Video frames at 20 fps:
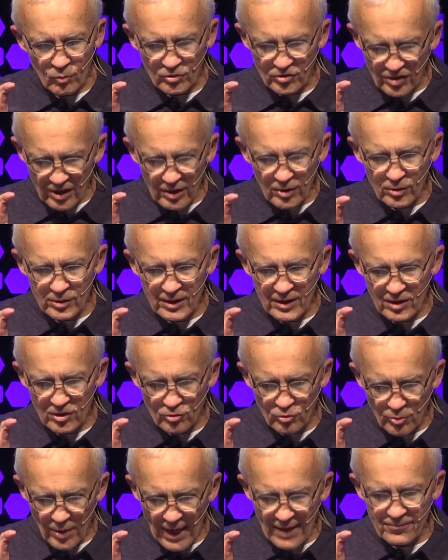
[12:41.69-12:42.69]
was killed in
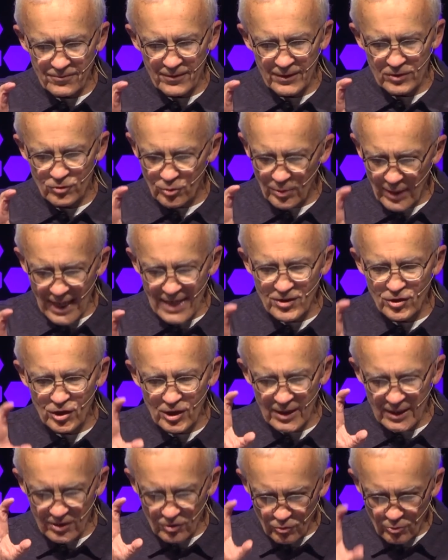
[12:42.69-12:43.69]
a
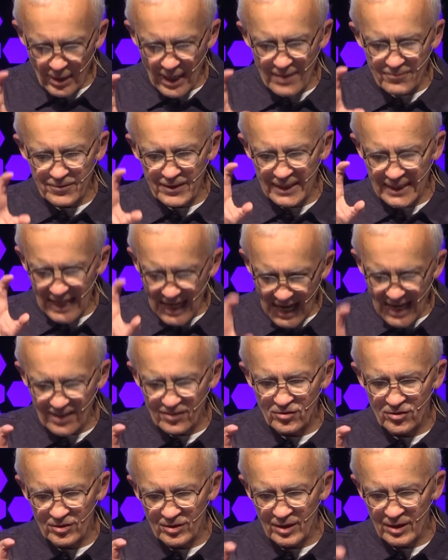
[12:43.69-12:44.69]
tragic traffic
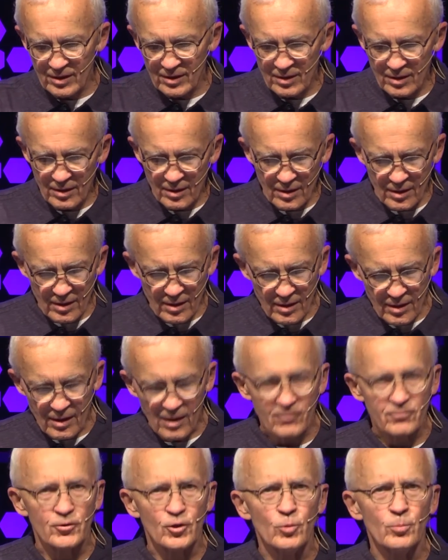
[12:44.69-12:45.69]
accident
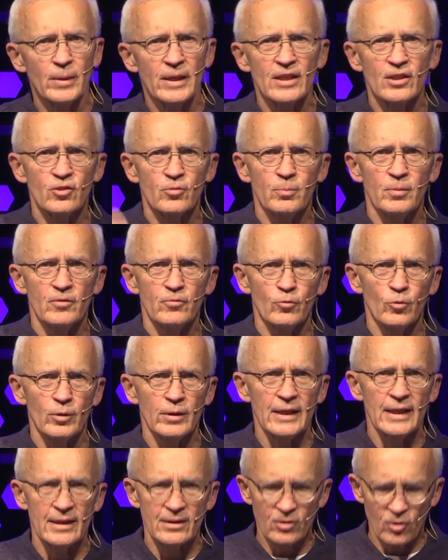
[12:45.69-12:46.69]
a few minutes
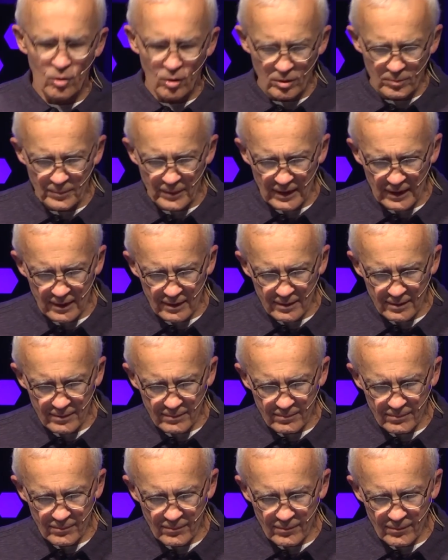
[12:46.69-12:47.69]
before he had called me.
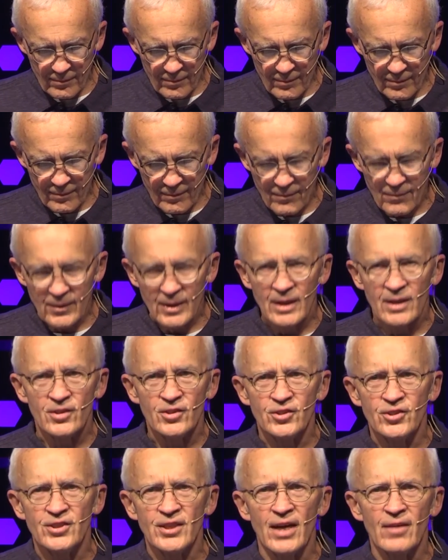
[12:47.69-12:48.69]

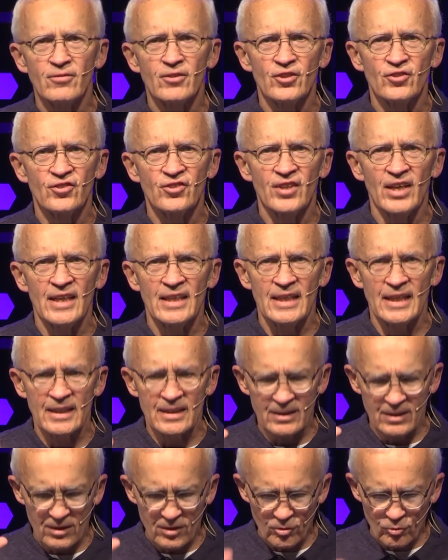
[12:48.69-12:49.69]

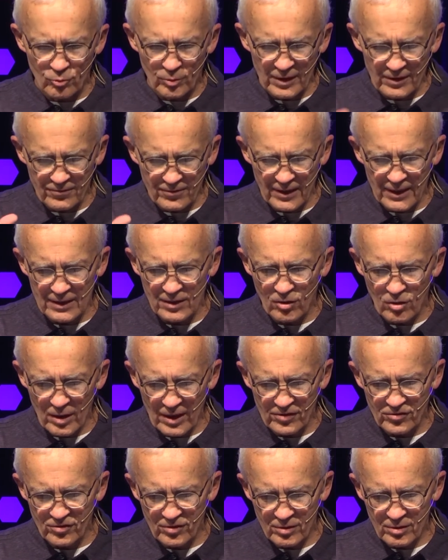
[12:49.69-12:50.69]
Devastating grief and
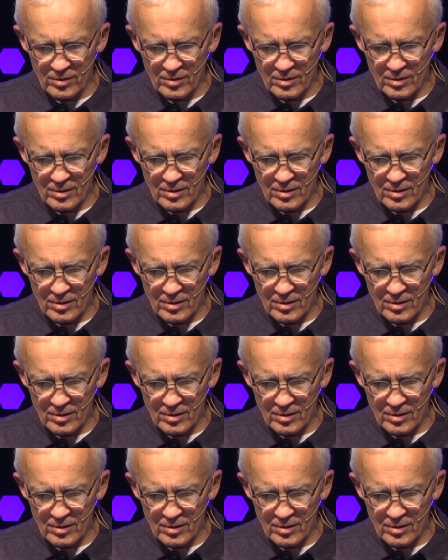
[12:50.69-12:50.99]
loss.